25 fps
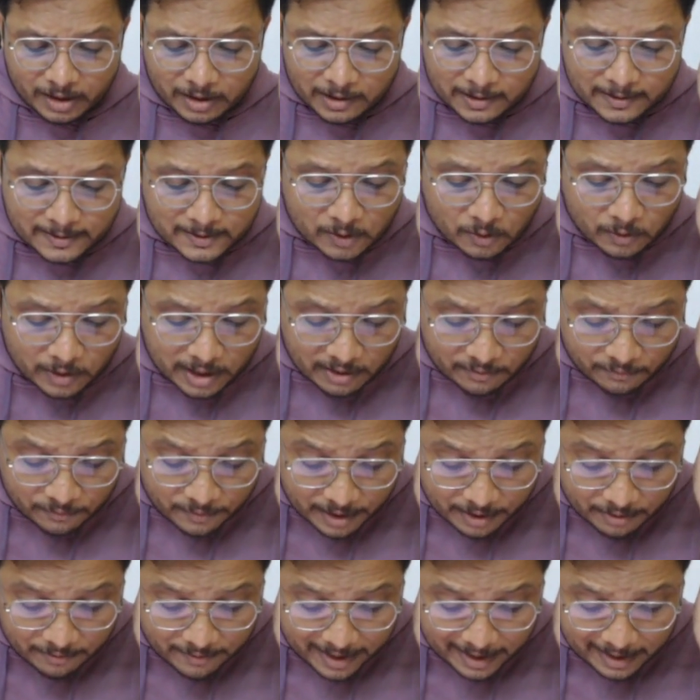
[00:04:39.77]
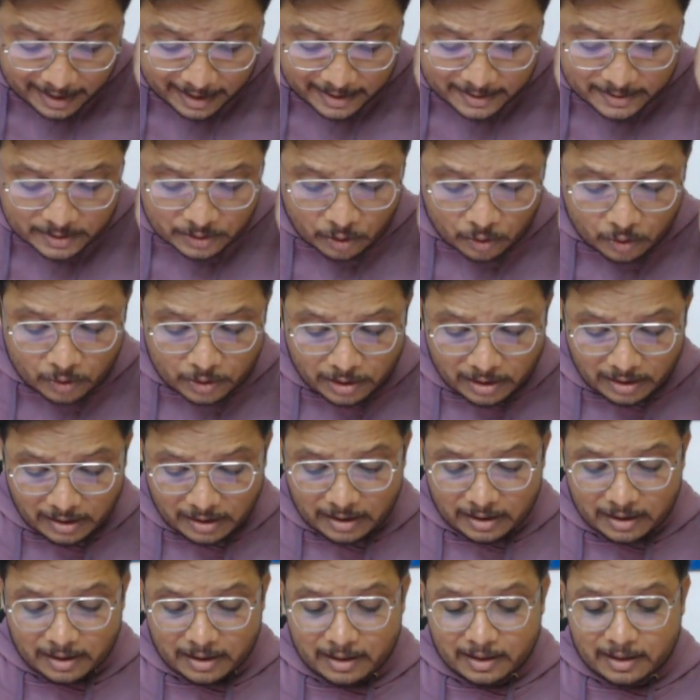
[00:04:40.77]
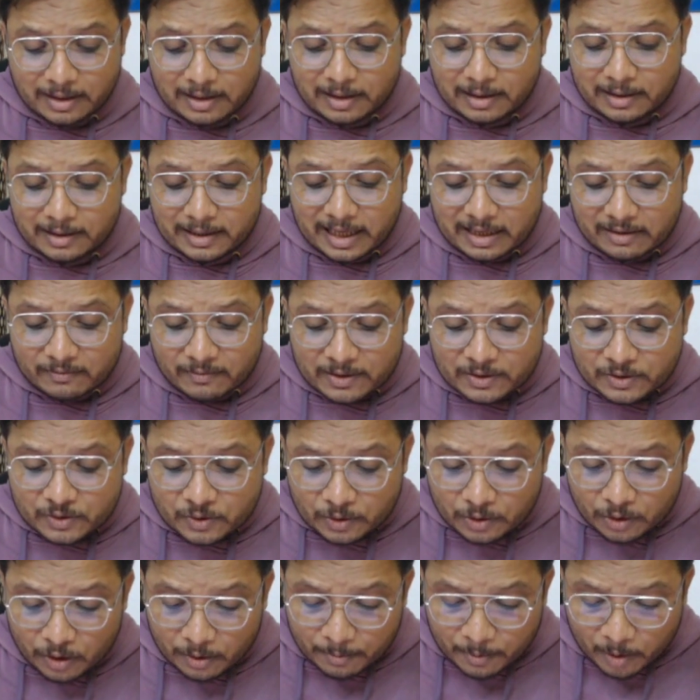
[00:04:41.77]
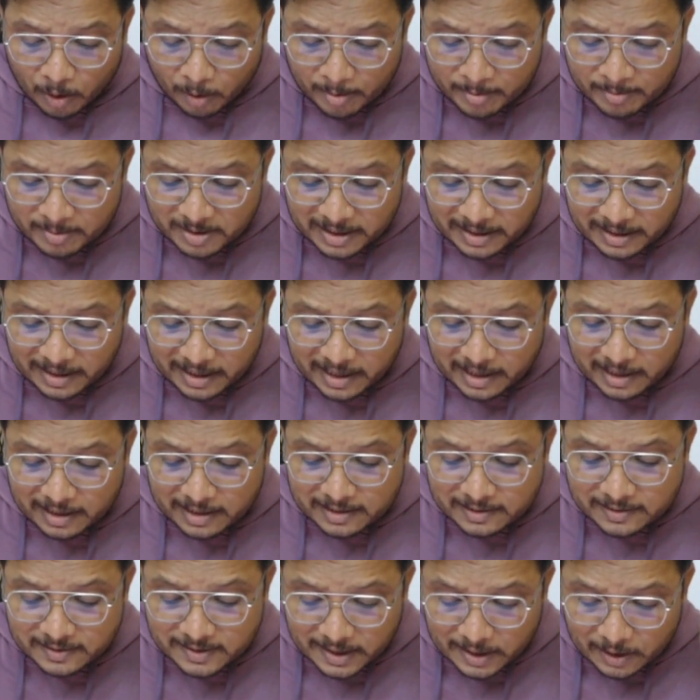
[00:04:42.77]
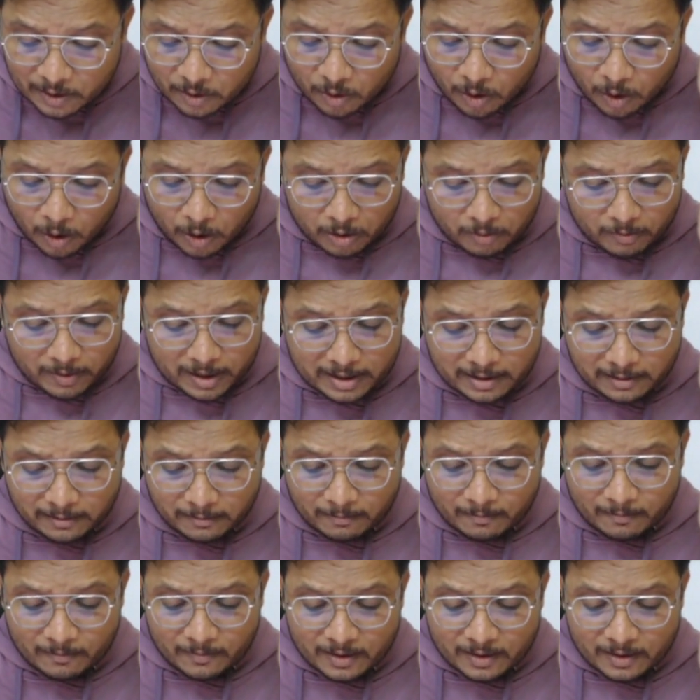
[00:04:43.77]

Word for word: so if event is known then one should know probability is 0 or 1.